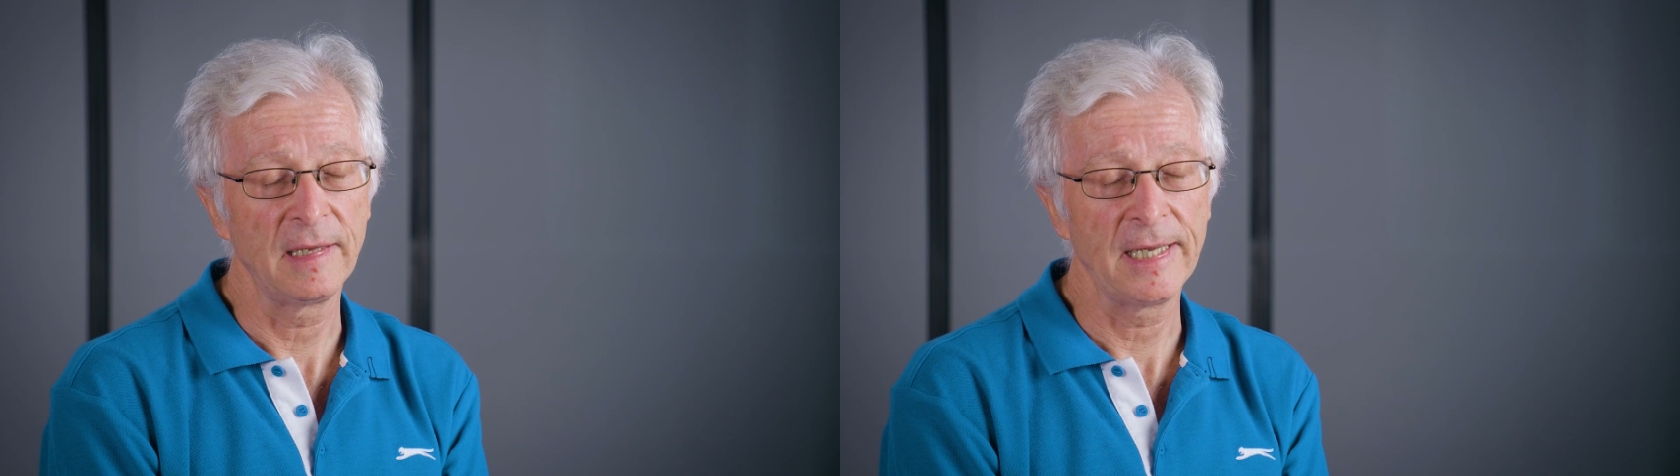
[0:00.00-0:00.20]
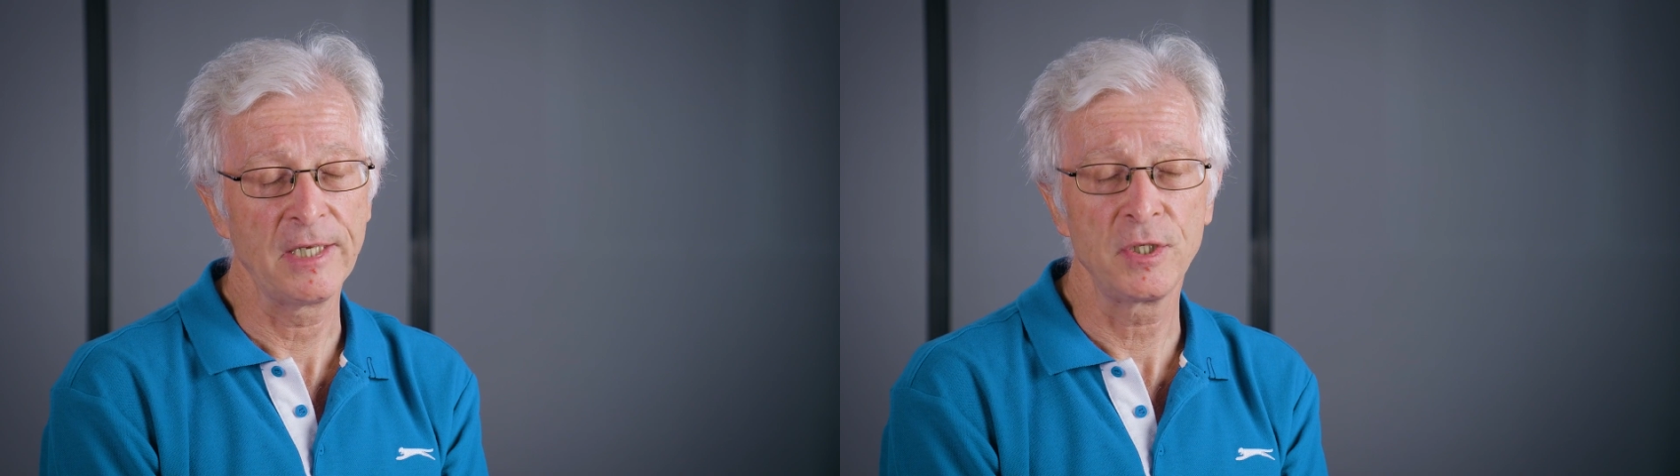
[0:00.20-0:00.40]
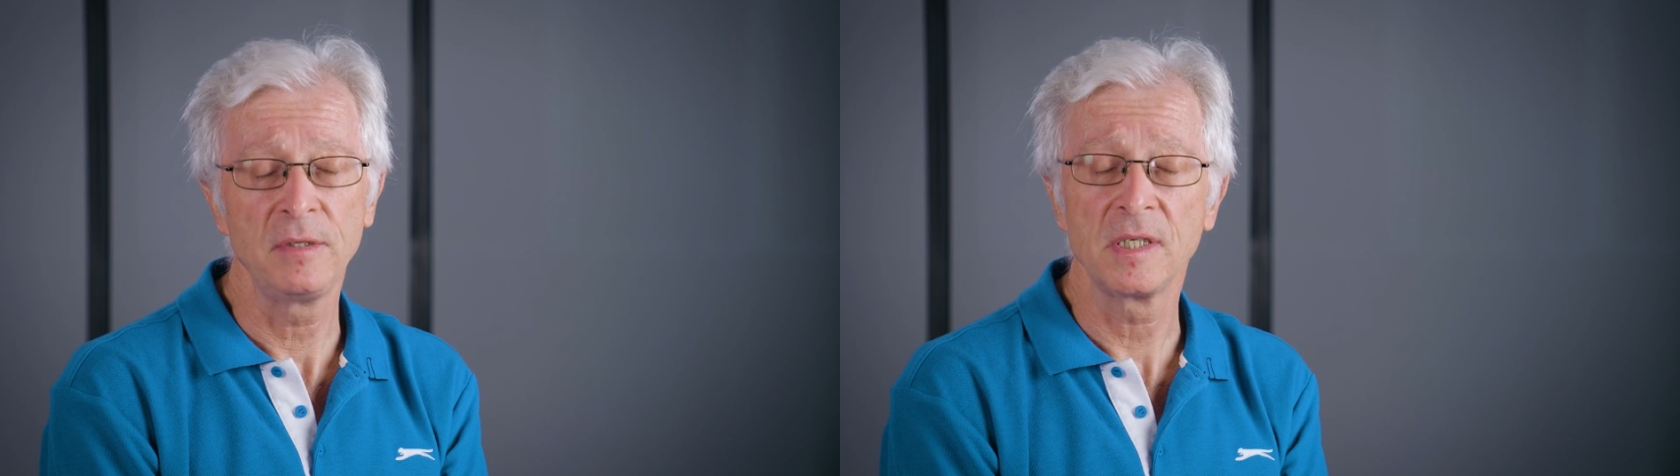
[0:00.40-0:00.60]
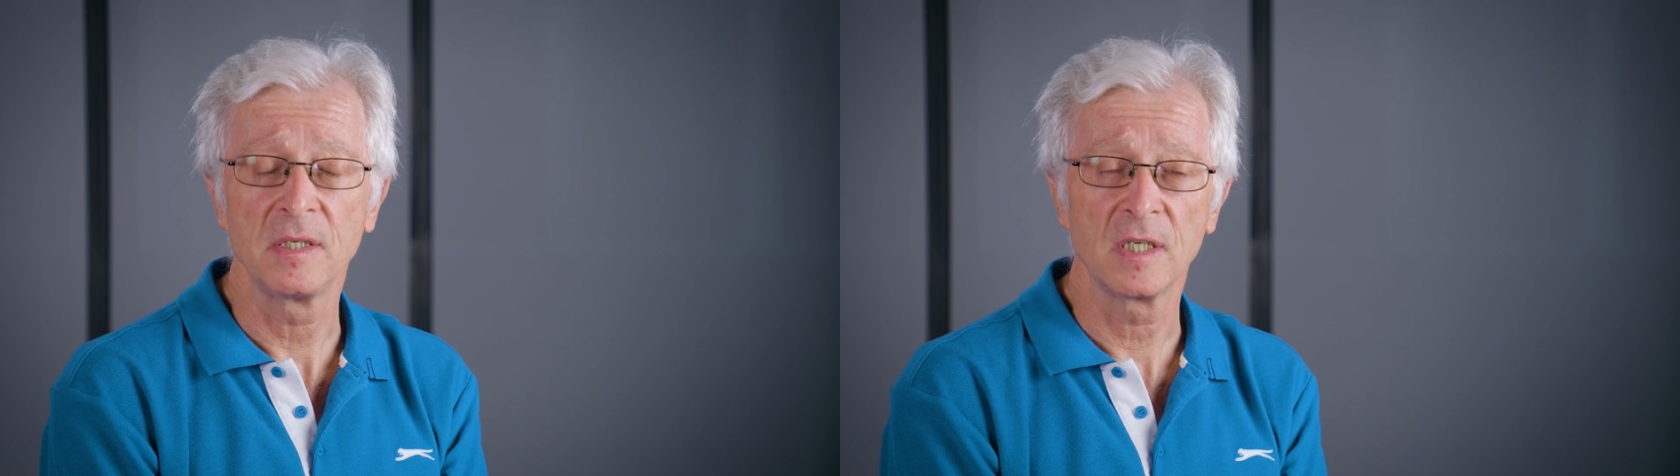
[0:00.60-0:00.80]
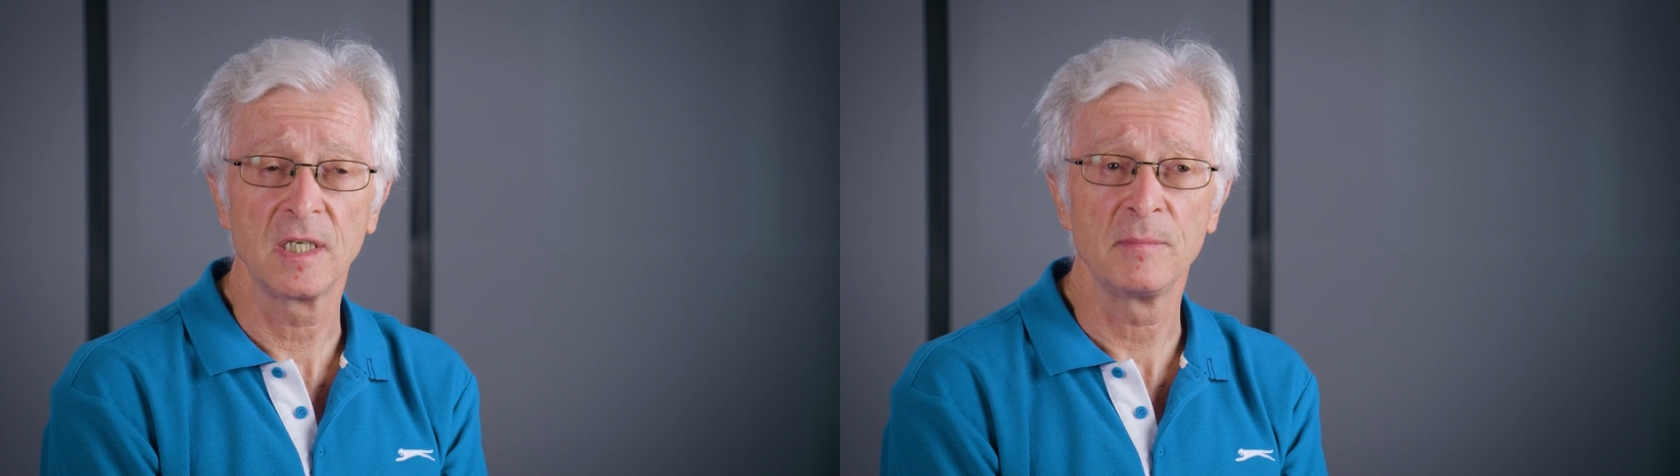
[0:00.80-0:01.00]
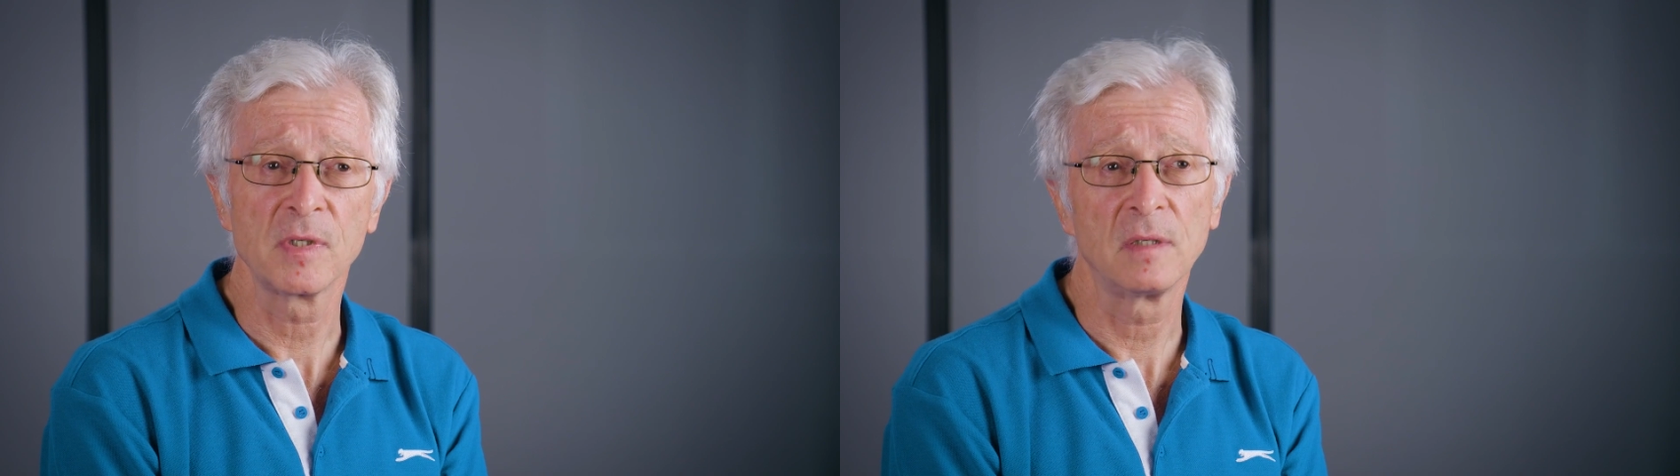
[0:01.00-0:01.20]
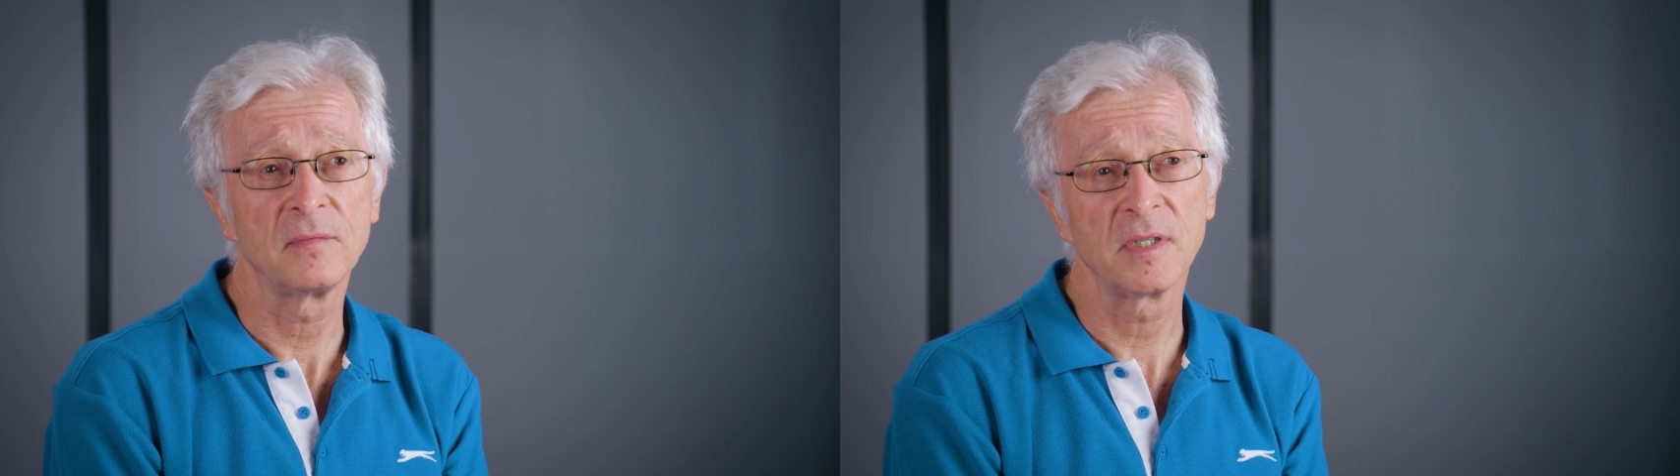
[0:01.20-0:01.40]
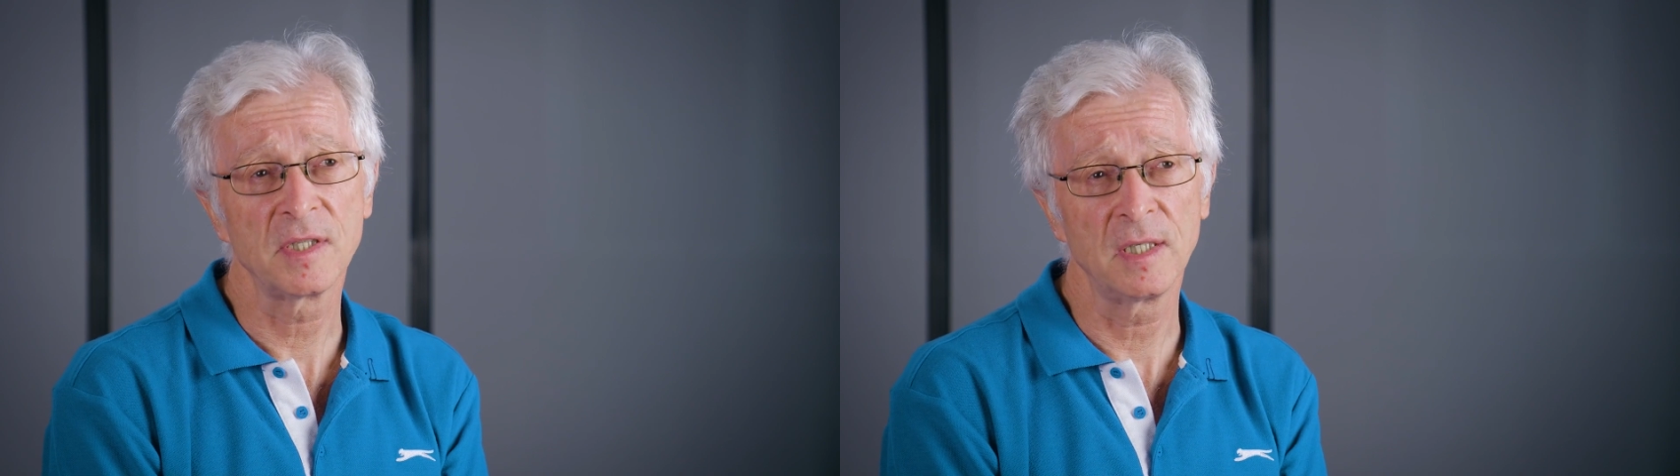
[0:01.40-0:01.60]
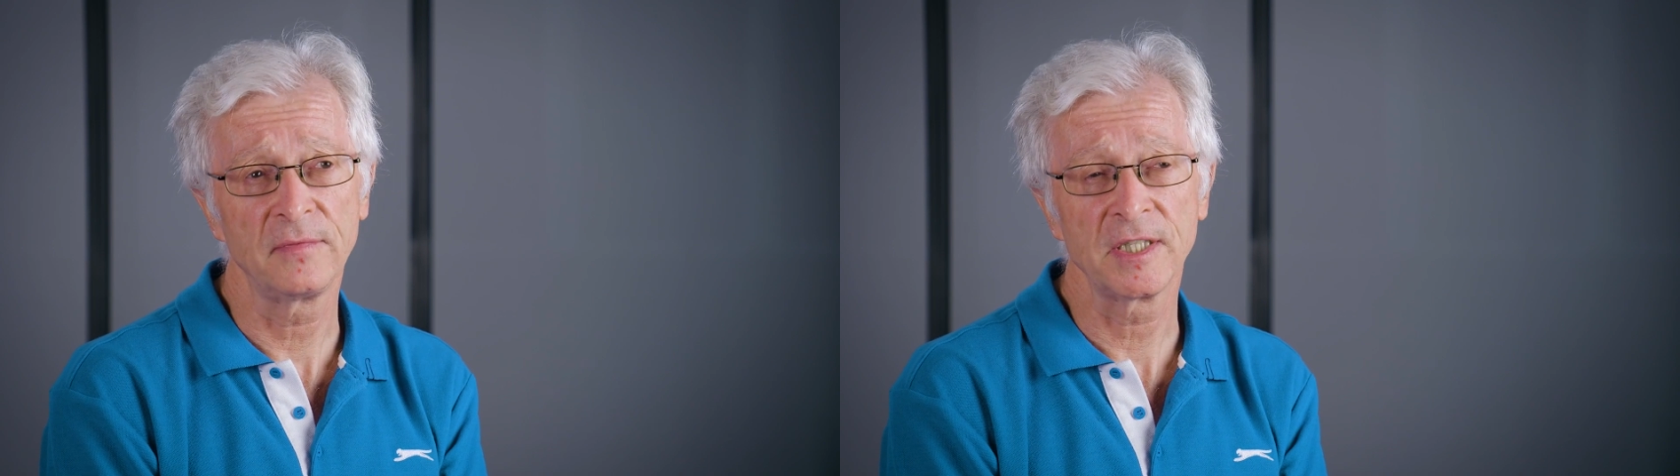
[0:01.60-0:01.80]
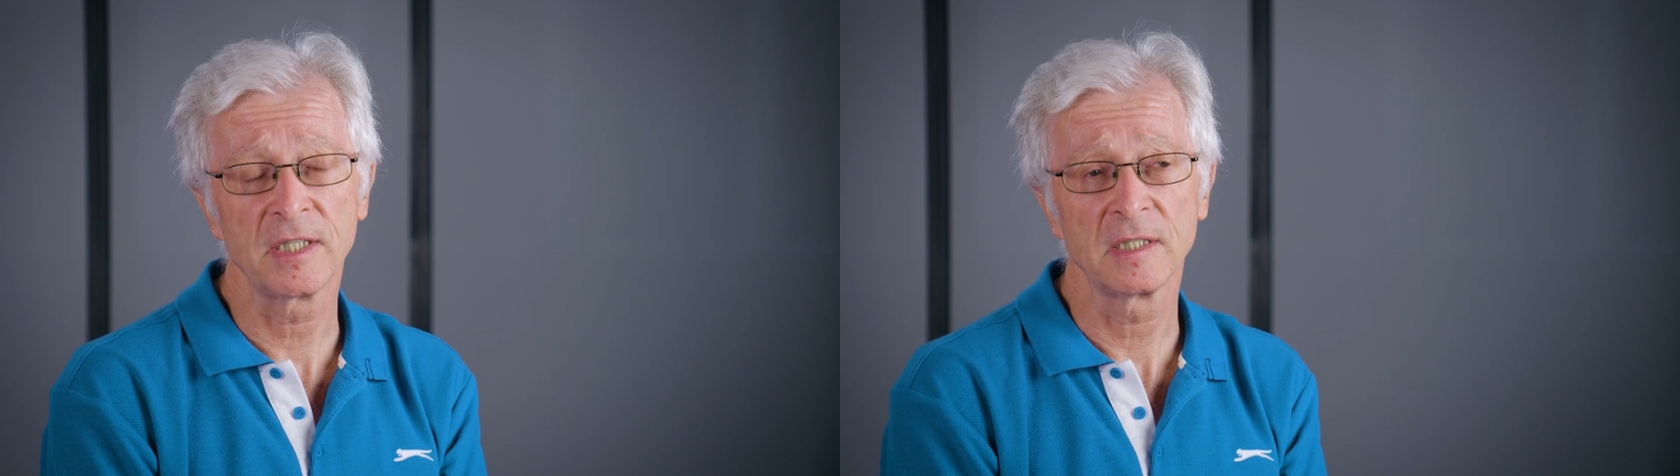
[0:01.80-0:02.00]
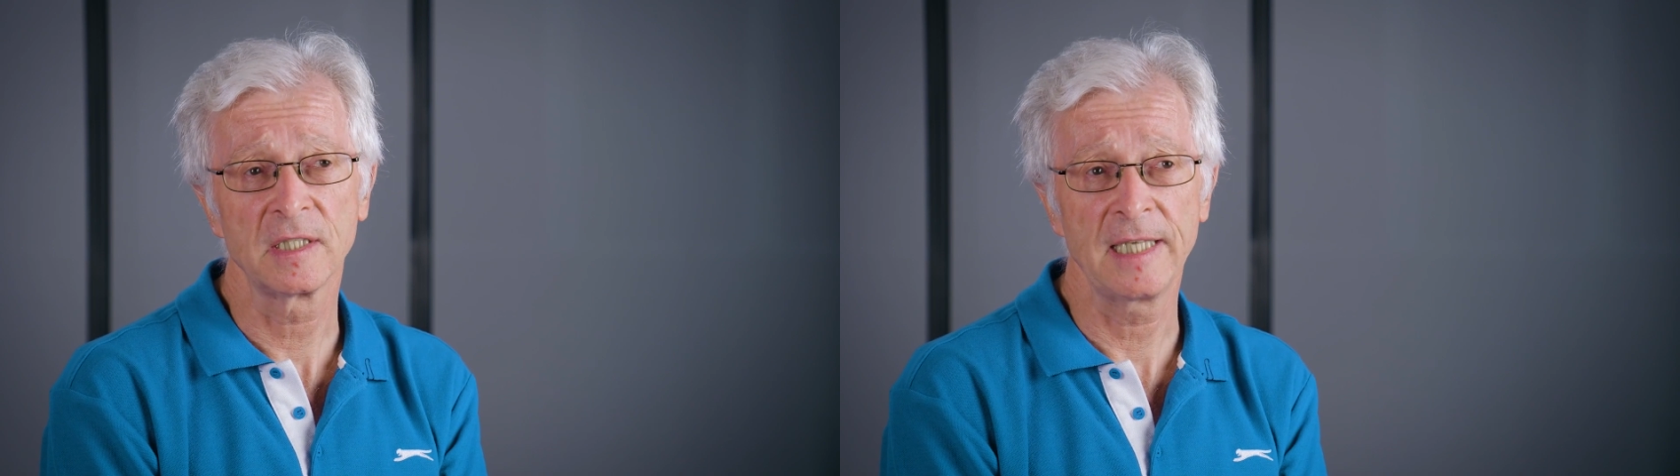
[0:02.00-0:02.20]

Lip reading: issues in terms of surface